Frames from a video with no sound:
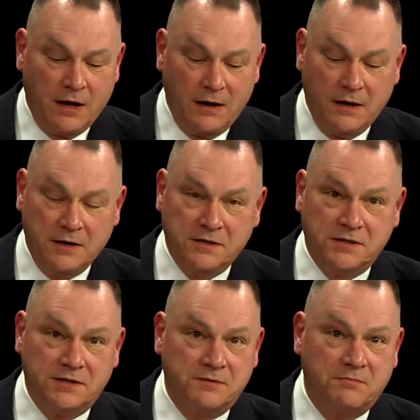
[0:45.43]

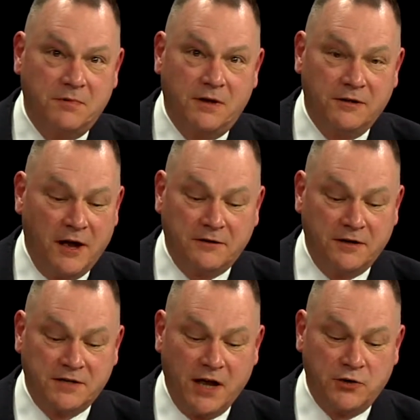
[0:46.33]
His conducting
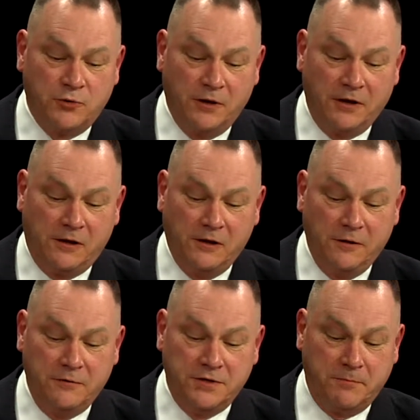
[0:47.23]
schedule
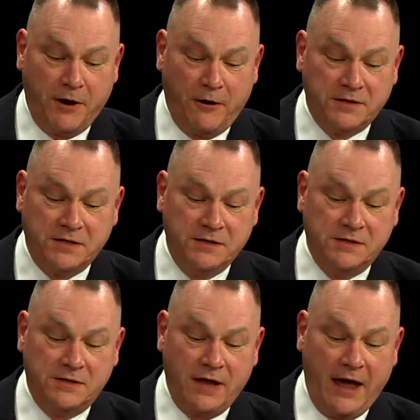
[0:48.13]
includes
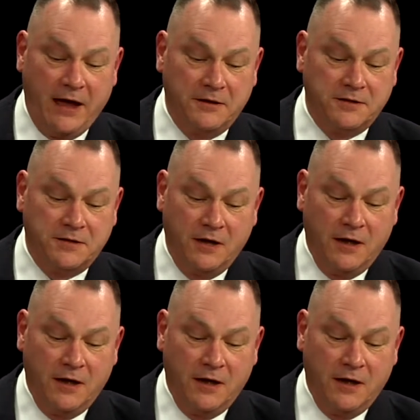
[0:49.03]
appearances at